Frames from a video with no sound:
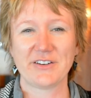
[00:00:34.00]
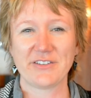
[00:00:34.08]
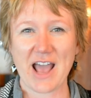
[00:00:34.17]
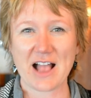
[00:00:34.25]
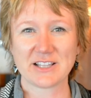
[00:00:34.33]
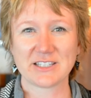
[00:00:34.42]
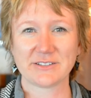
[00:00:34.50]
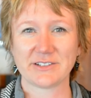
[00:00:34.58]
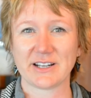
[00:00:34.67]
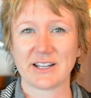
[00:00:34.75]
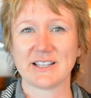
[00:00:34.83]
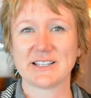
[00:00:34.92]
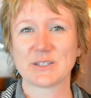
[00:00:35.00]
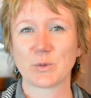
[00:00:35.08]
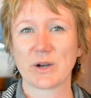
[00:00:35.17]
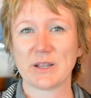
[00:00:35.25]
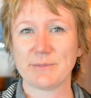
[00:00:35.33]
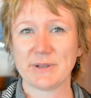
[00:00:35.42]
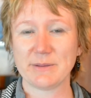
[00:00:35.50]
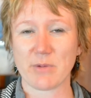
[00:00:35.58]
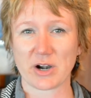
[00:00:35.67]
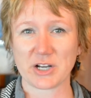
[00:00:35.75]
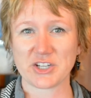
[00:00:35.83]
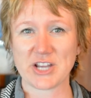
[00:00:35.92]
The reality of it is we're in
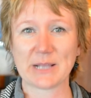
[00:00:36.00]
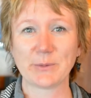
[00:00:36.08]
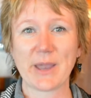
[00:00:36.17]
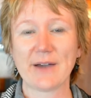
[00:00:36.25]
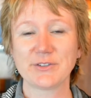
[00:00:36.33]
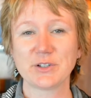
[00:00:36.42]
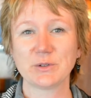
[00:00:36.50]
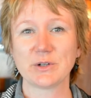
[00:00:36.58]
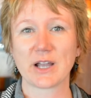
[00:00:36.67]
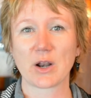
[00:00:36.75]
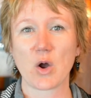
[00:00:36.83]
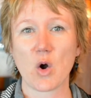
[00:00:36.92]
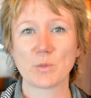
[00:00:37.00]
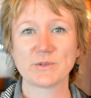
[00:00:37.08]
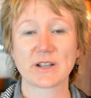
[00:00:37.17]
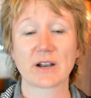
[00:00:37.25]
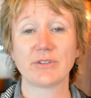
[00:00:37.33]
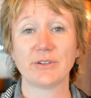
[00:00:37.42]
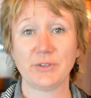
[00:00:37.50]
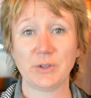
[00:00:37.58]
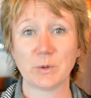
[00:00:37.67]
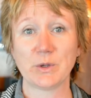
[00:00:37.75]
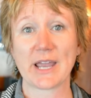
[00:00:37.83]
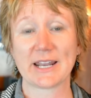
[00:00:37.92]
mid-March, and we have to look at homes that are
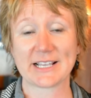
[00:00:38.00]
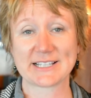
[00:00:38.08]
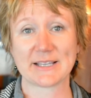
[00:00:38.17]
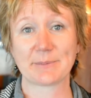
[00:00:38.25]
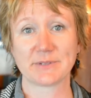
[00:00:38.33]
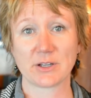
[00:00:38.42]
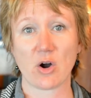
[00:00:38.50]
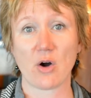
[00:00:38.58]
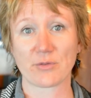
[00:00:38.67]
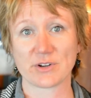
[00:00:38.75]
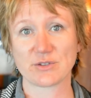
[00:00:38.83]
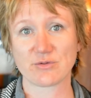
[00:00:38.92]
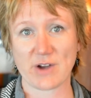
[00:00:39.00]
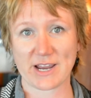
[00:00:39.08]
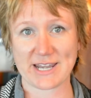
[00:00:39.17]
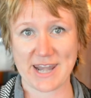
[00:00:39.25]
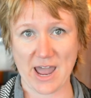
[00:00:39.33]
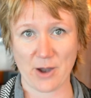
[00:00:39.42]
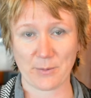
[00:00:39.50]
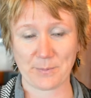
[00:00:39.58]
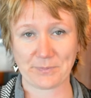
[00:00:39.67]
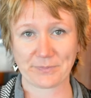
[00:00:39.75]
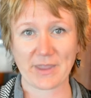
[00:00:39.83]
reviewing and accepting offers right now.